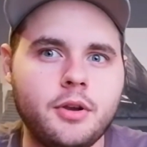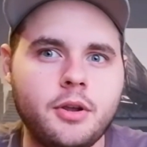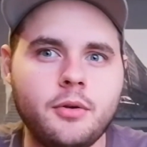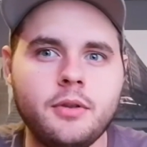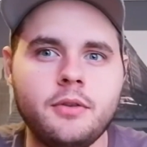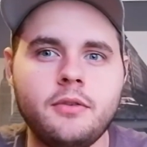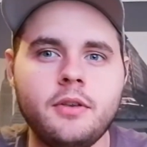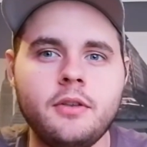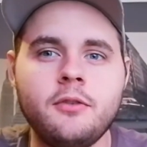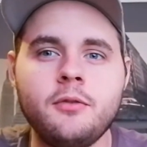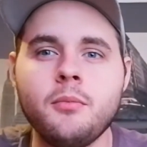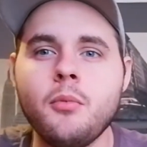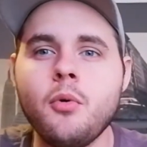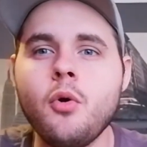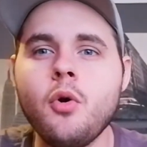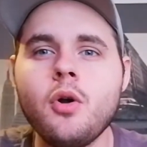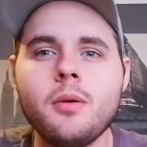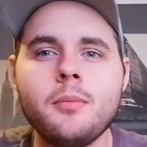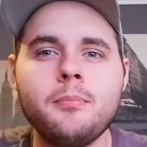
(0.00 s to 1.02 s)
It's
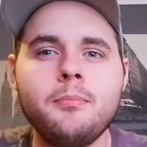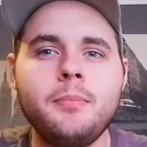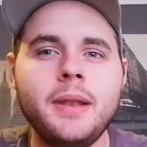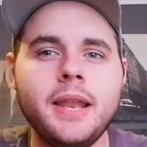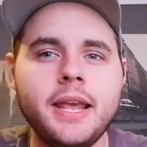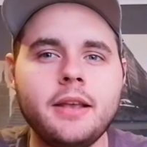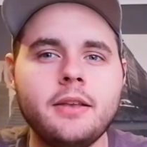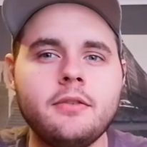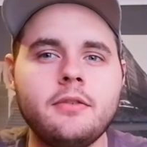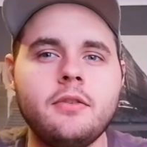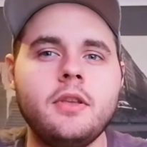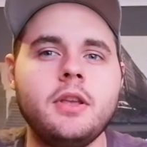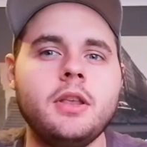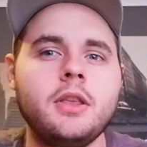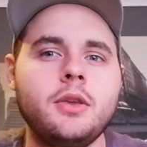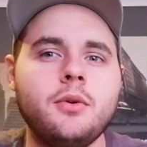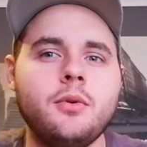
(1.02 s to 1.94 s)
more complex than